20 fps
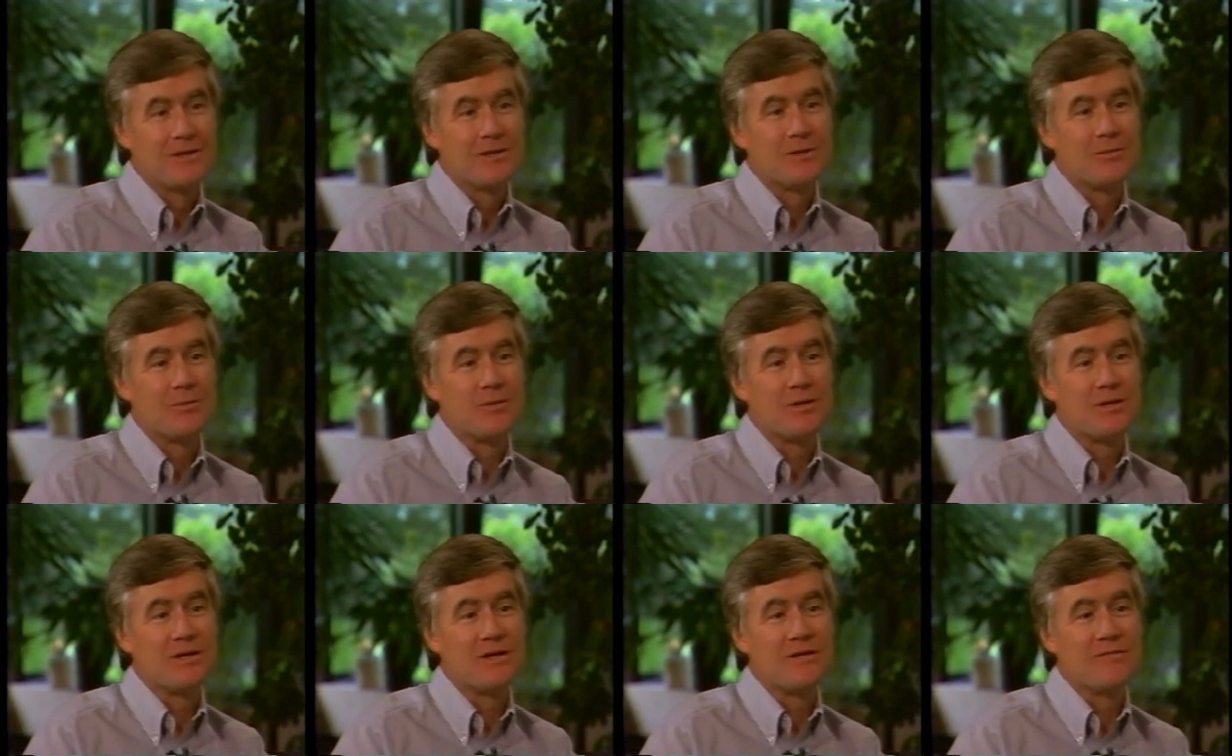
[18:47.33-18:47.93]
to
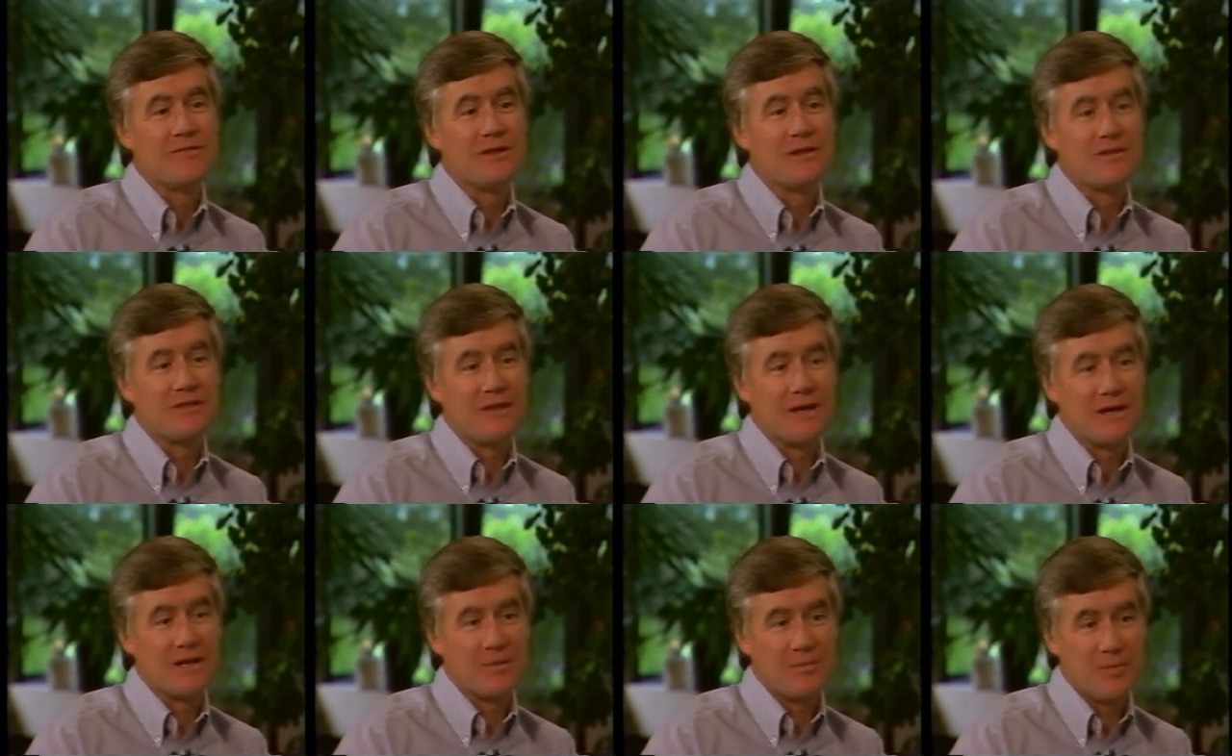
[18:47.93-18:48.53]
believe that
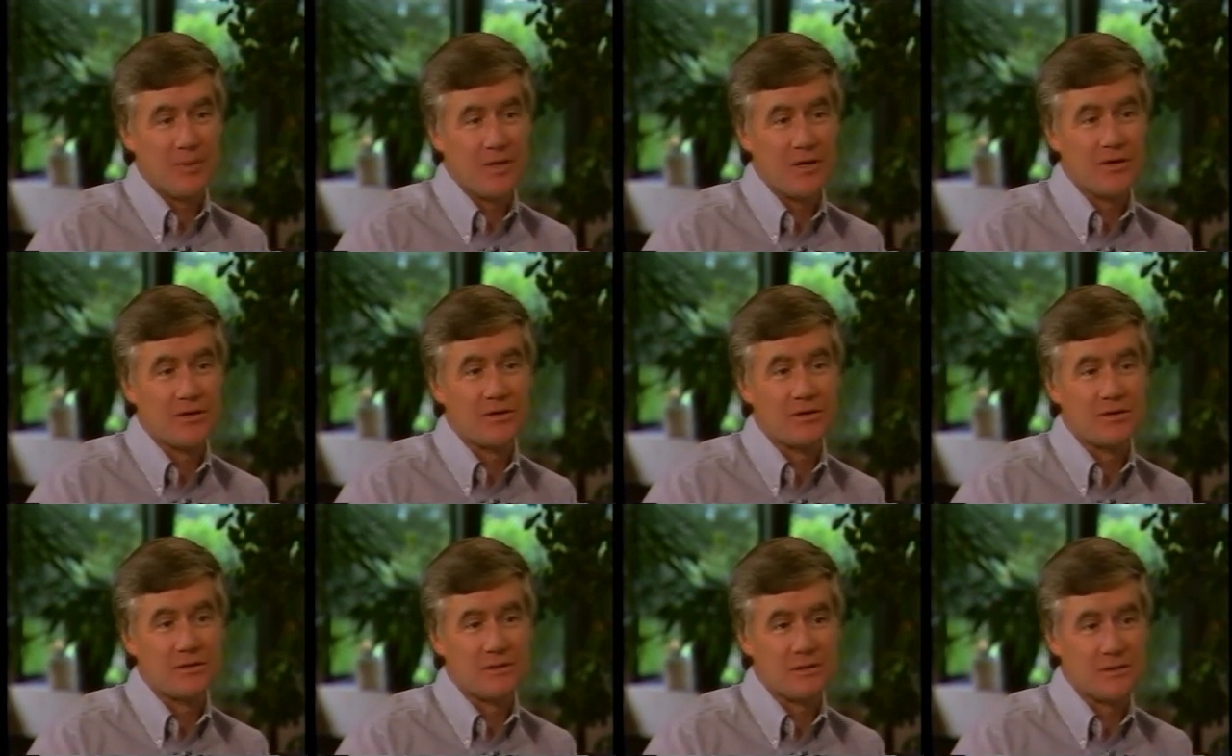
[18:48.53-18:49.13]
that
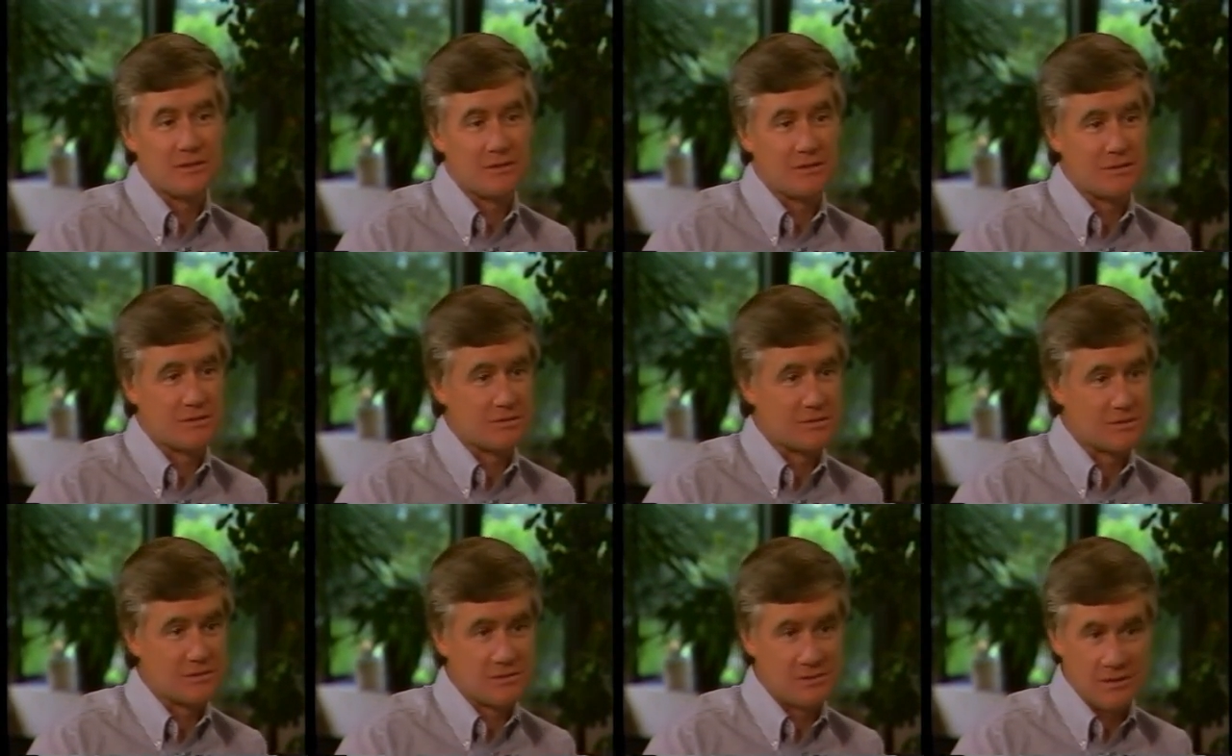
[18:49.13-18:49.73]
parent
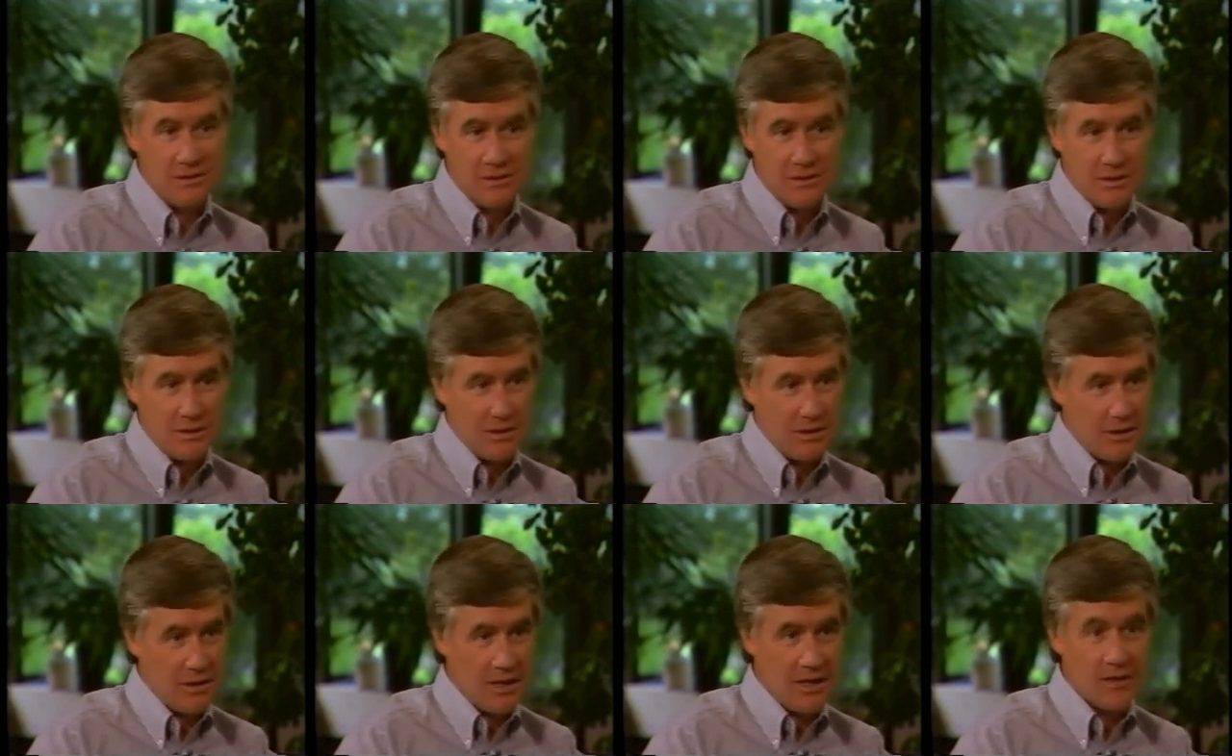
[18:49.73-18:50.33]
is
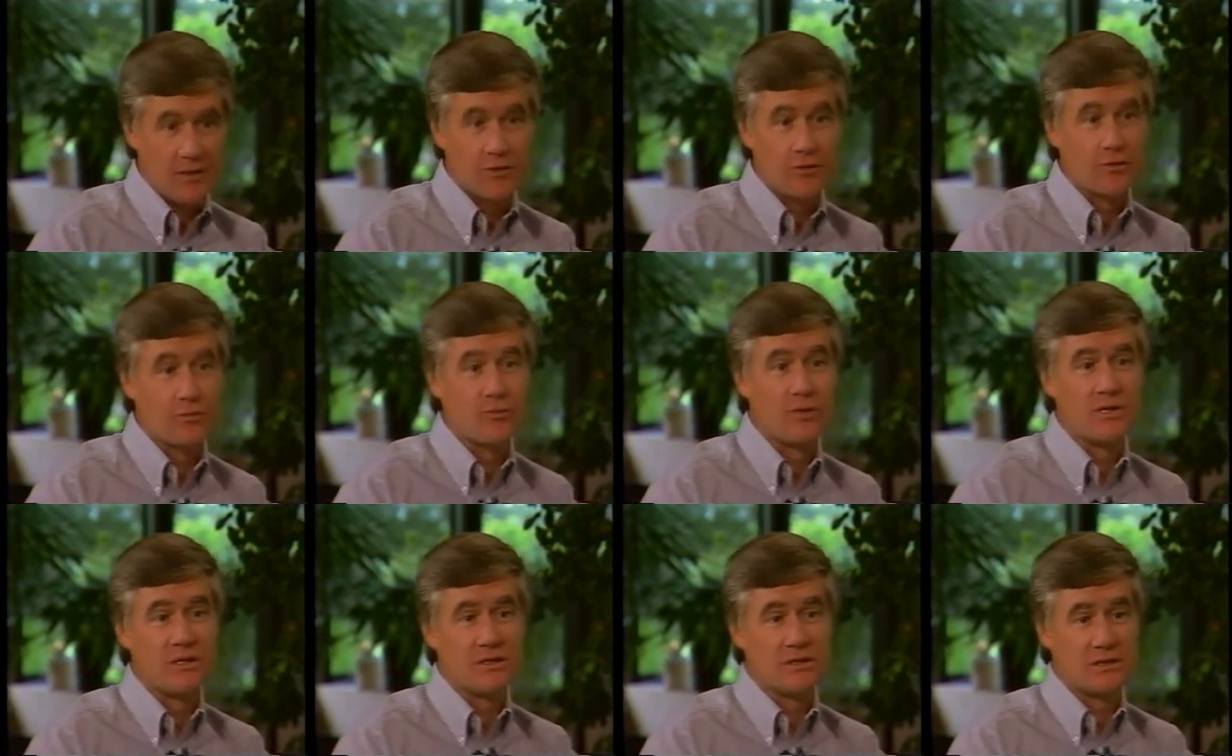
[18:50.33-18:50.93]
on her
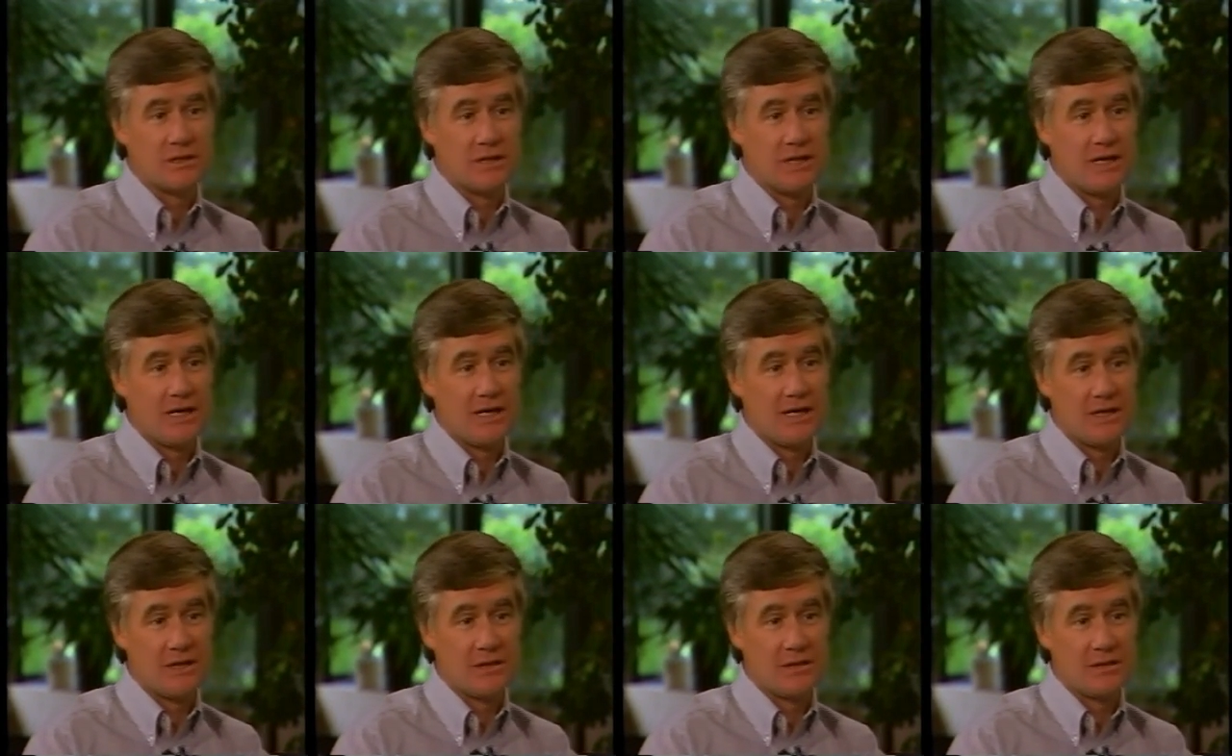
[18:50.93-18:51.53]
way to
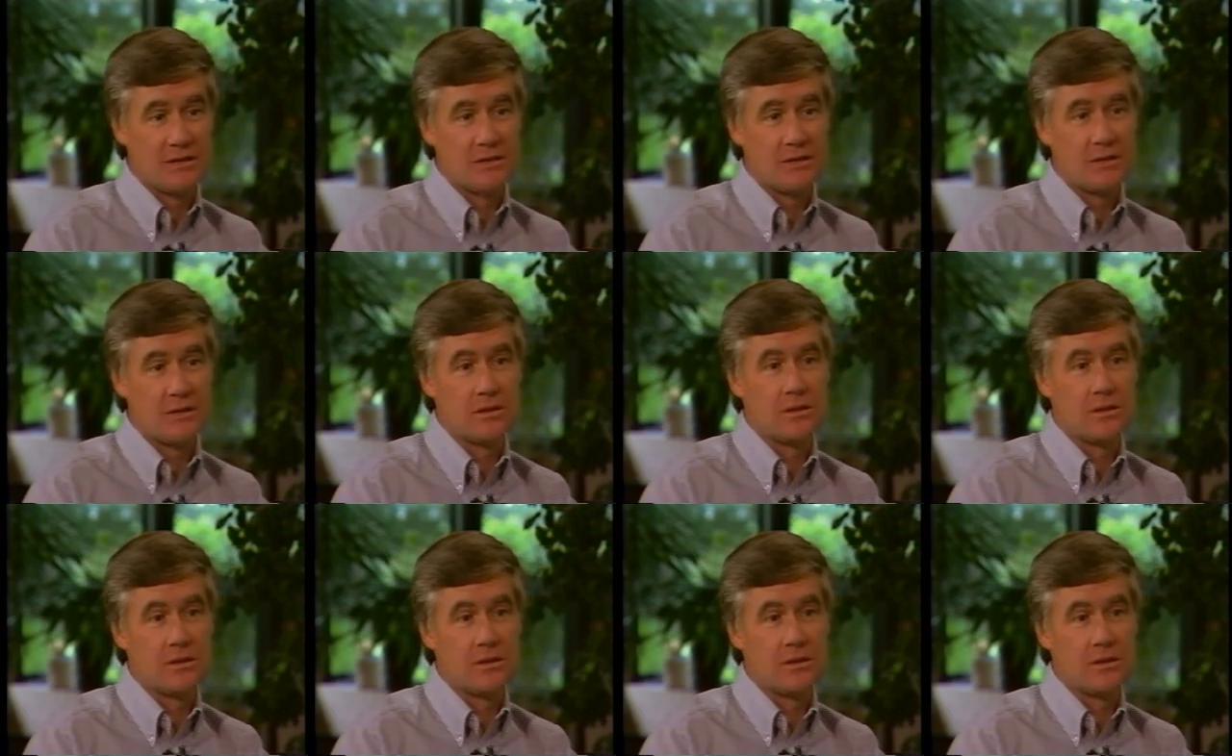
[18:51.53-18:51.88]
God,